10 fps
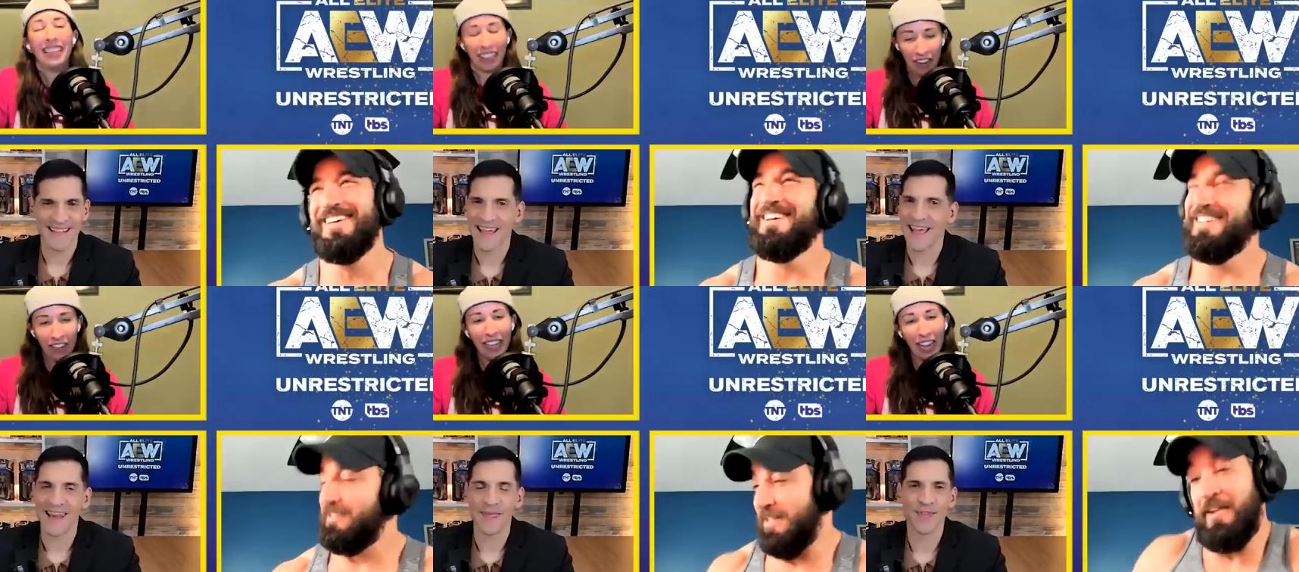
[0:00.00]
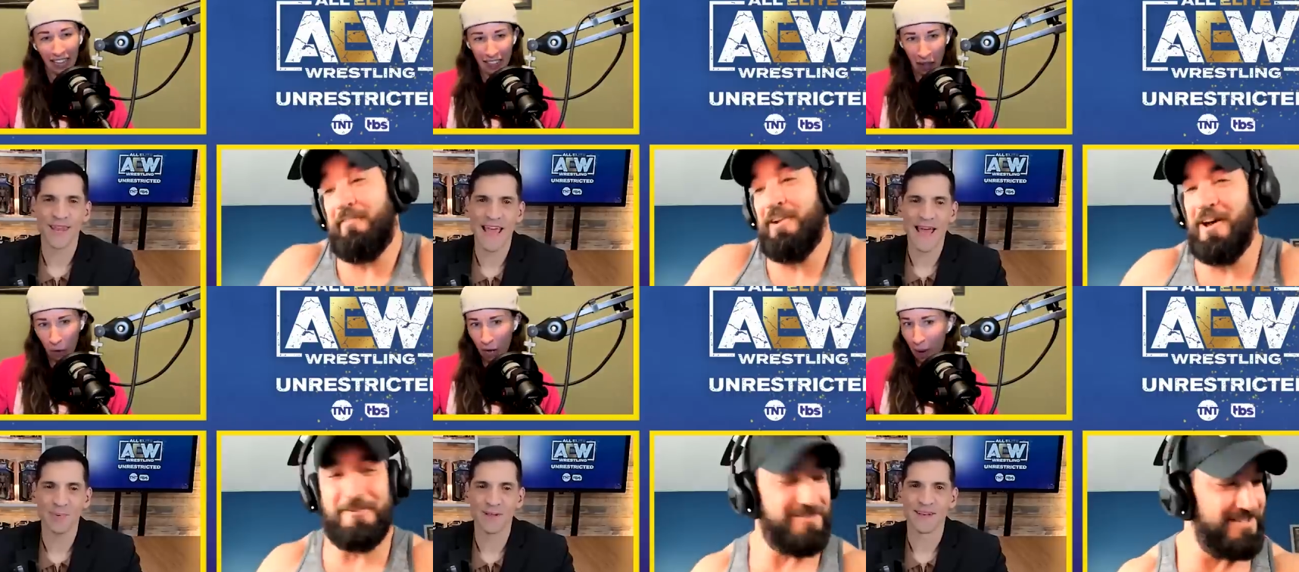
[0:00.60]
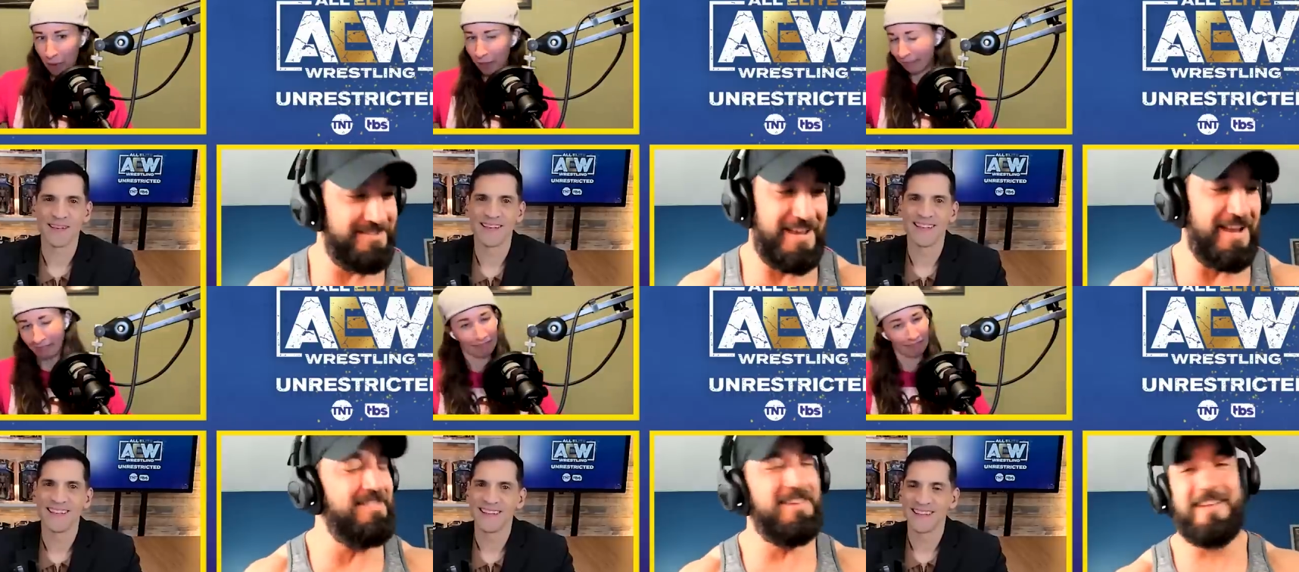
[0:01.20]
Speaker 1: Anything you never know. Happen happen.
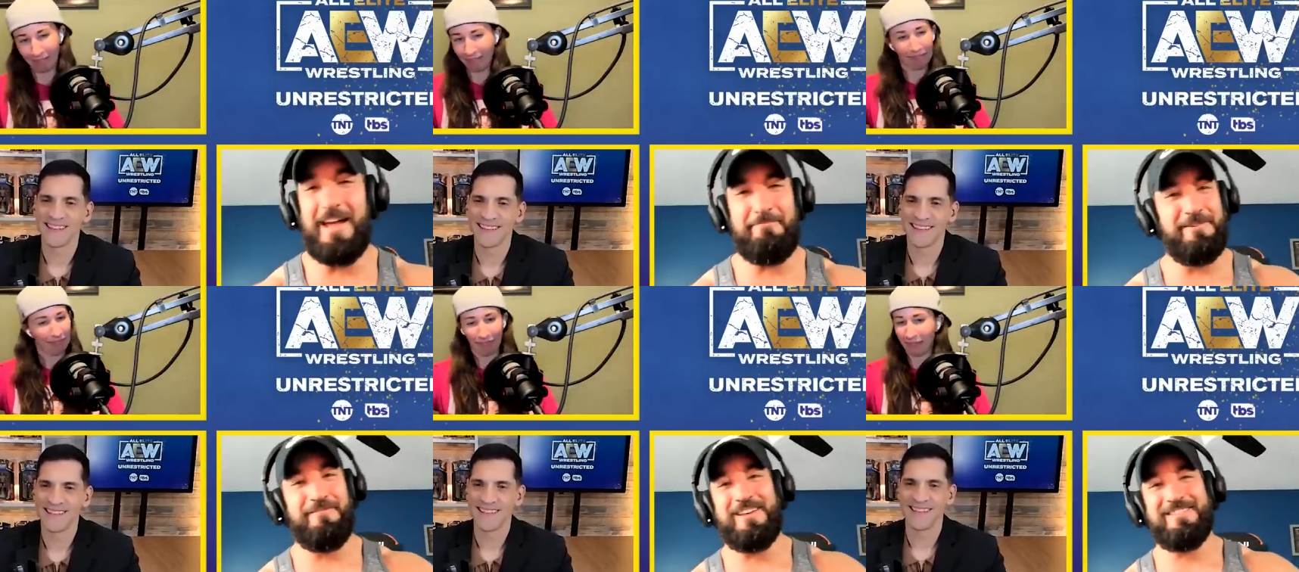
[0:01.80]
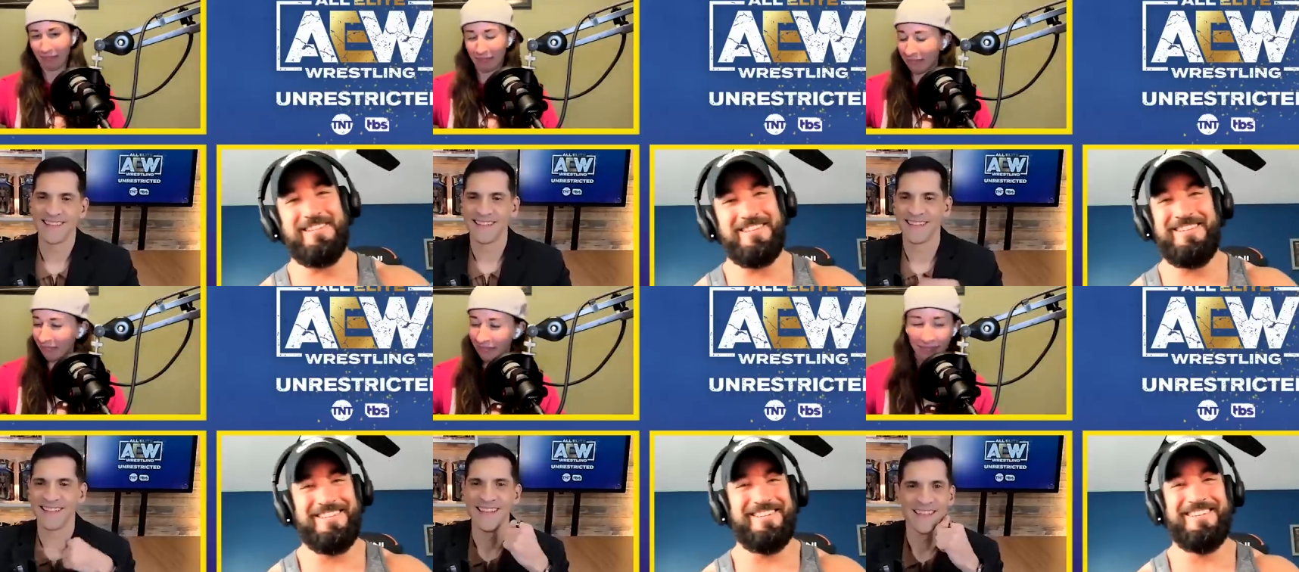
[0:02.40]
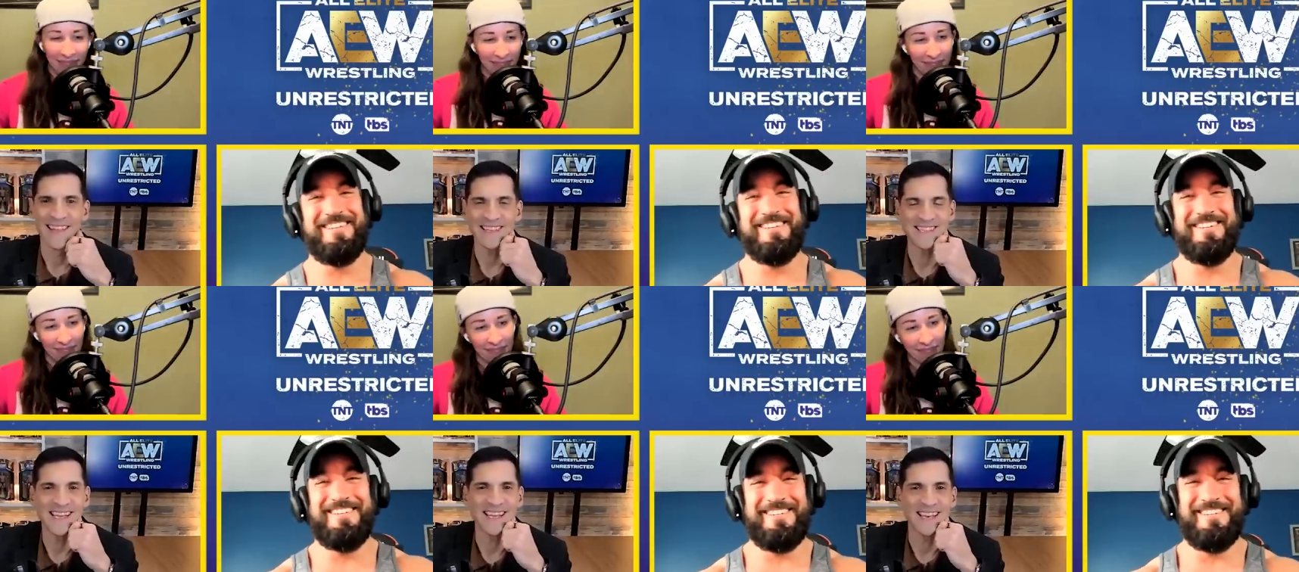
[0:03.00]
Anything can happen in wrestling.
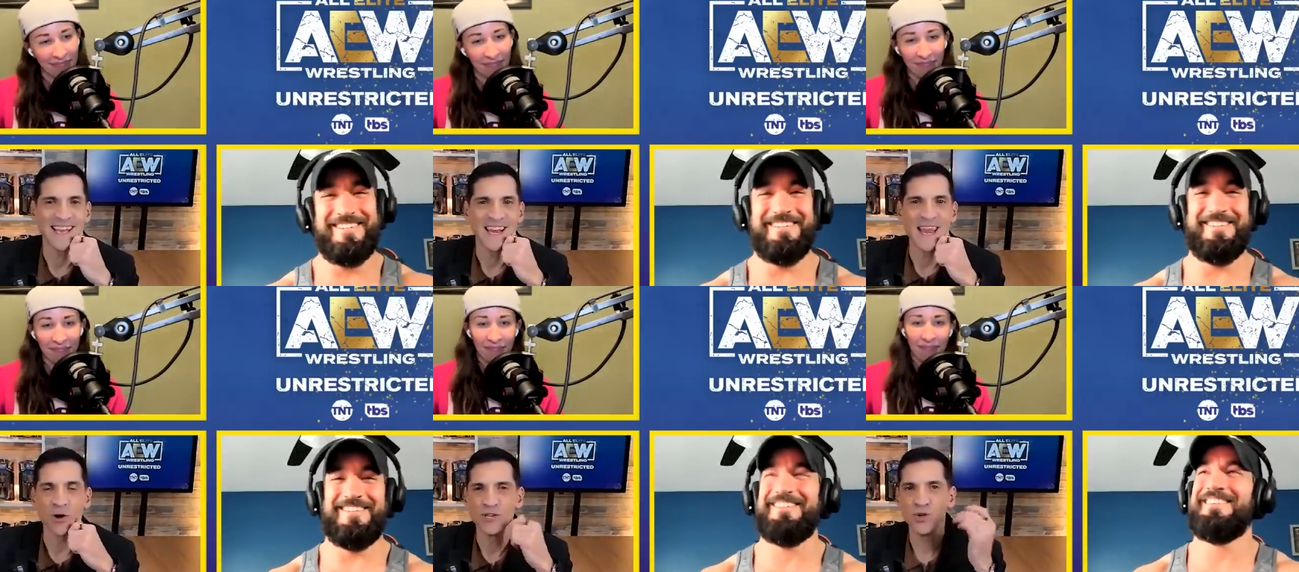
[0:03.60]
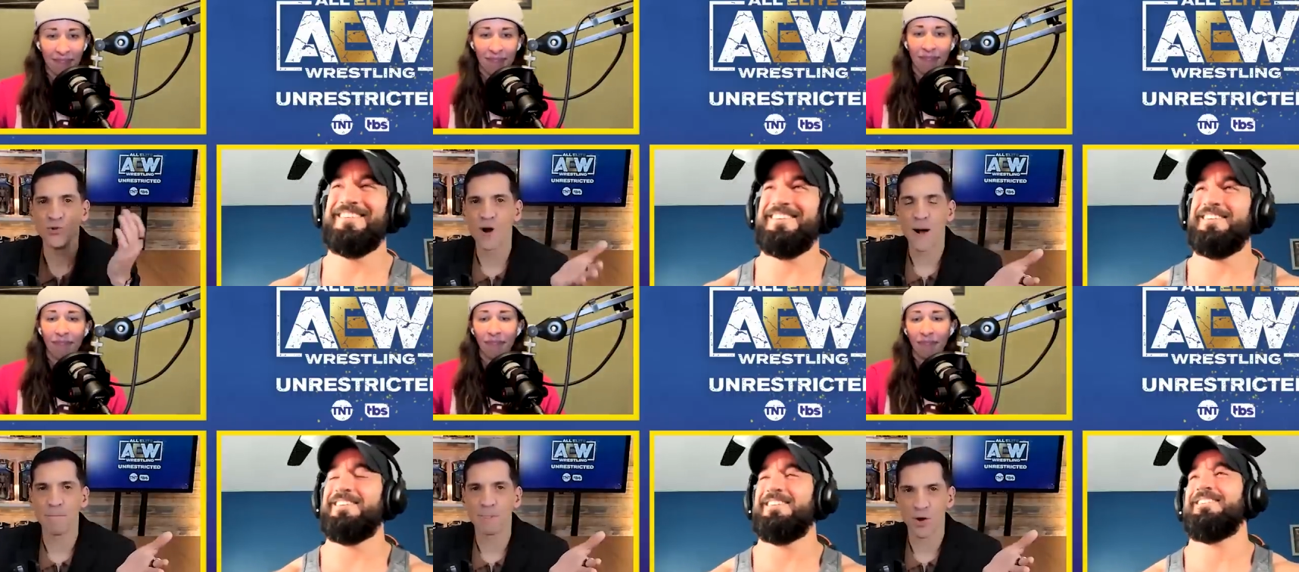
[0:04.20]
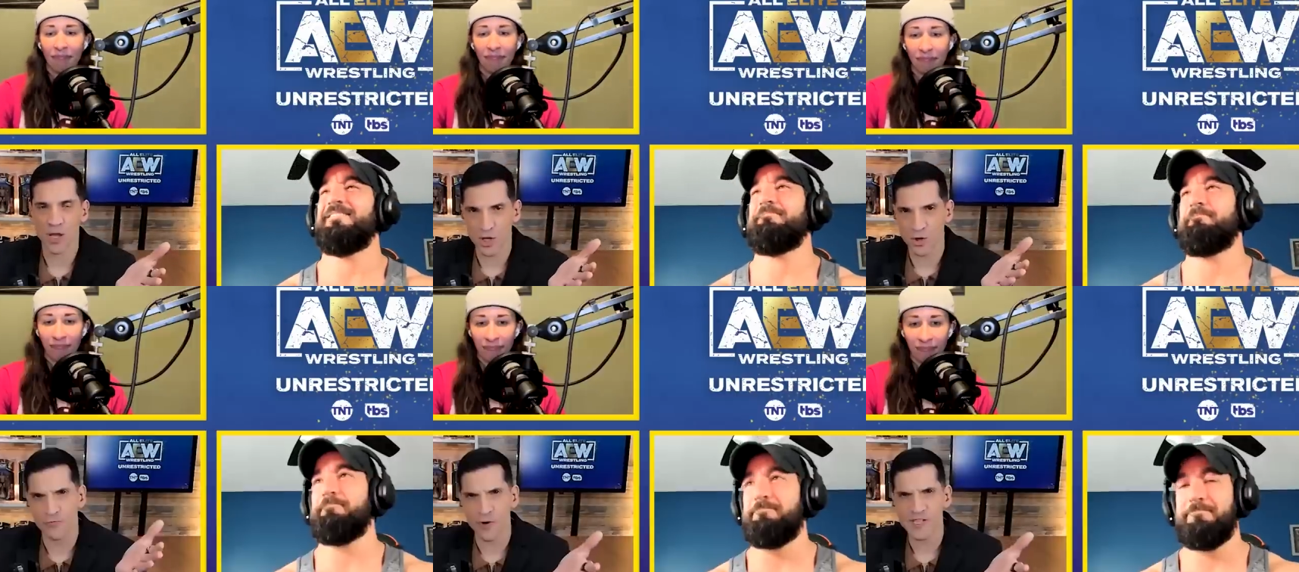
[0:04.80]
That's it. Now you um
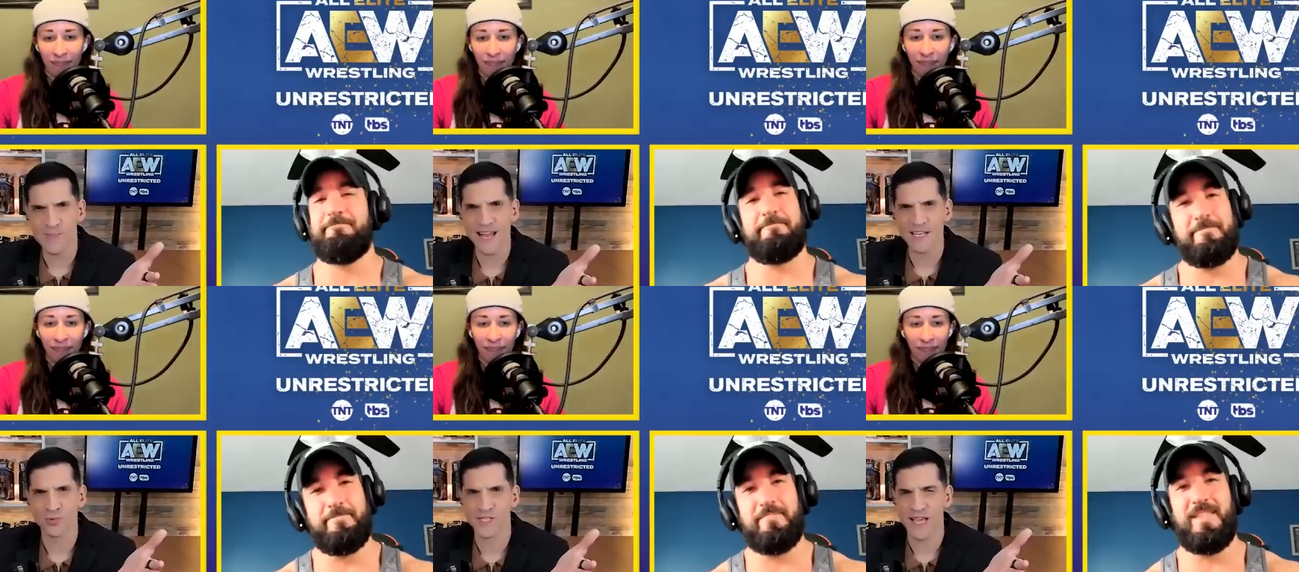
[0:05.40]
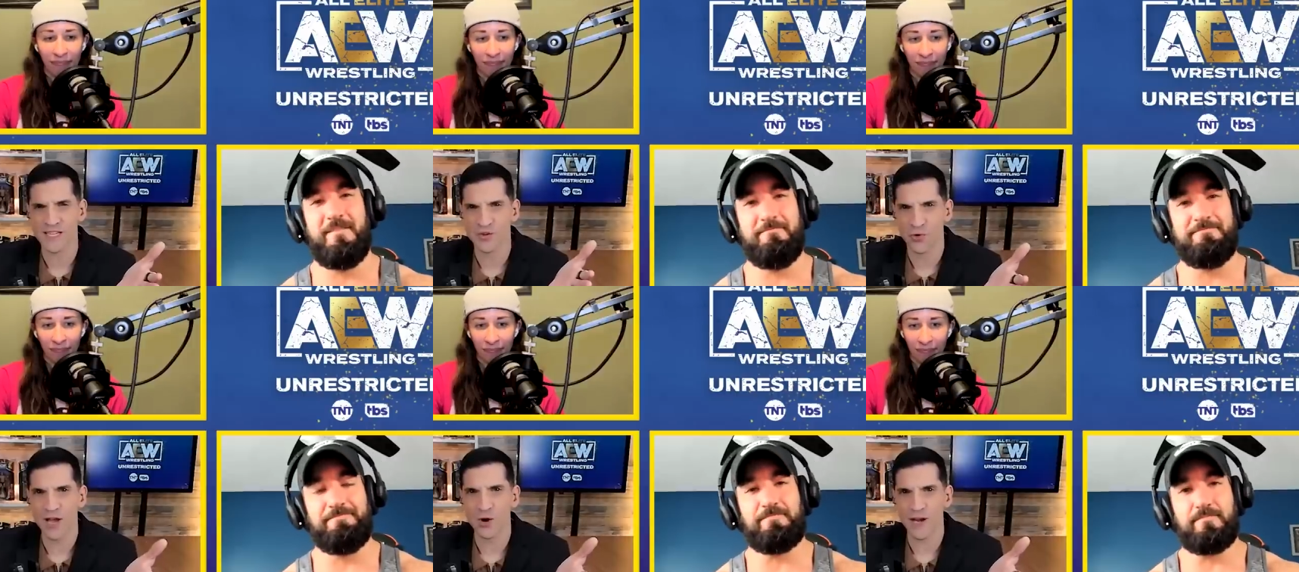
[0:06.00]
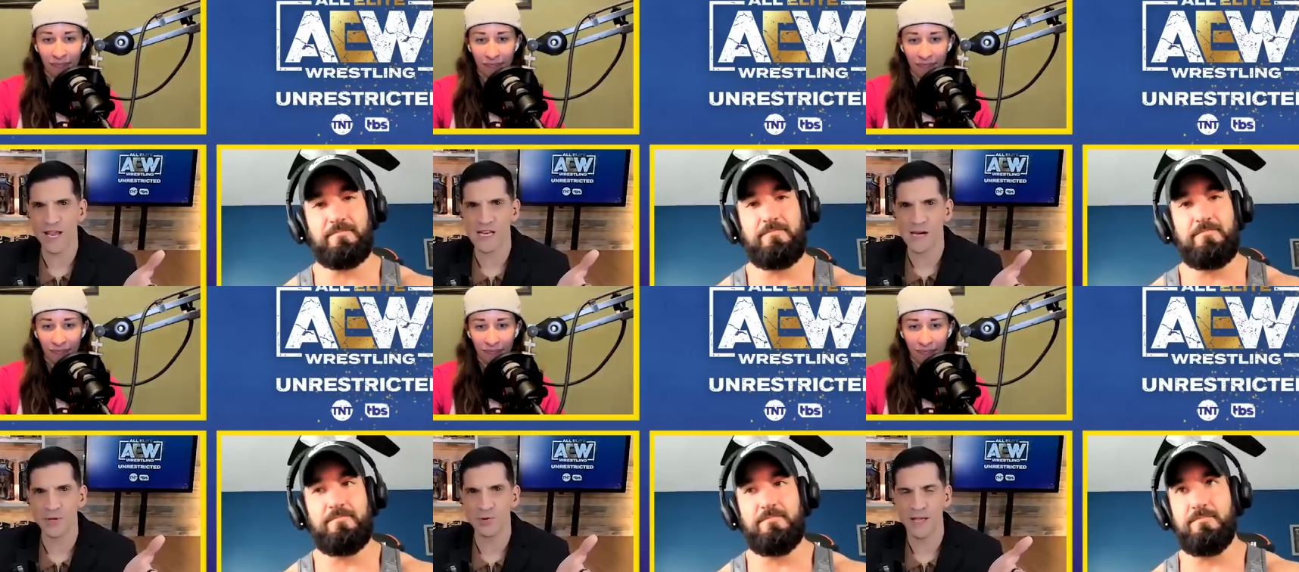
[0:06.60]
your first match was against Fuego in
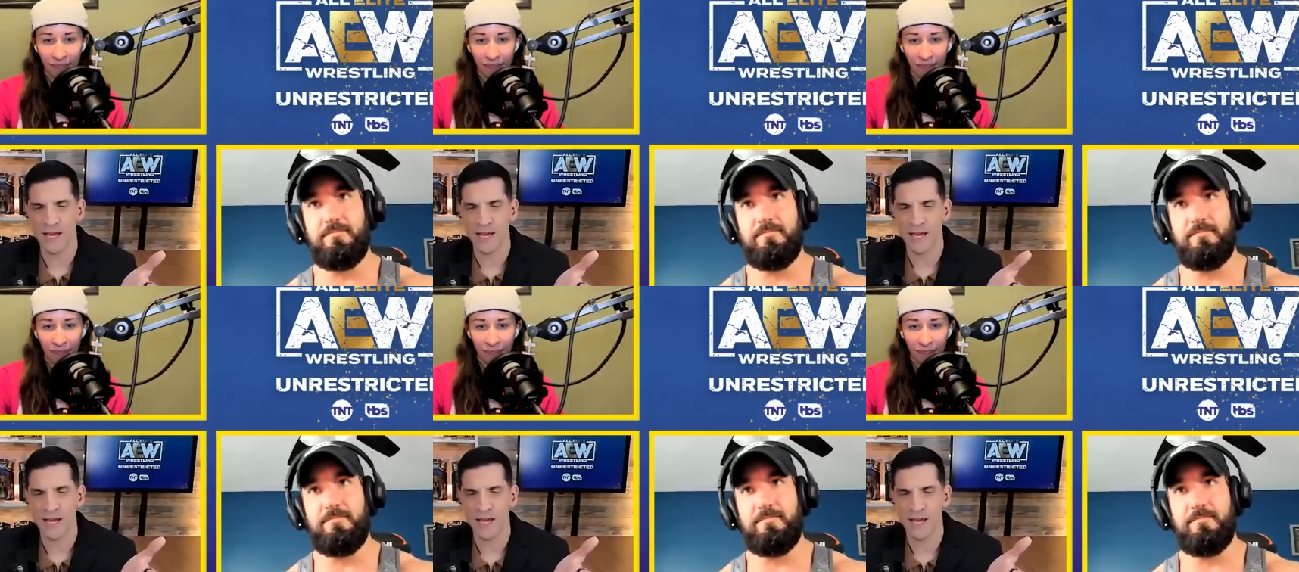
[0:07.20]
AEW in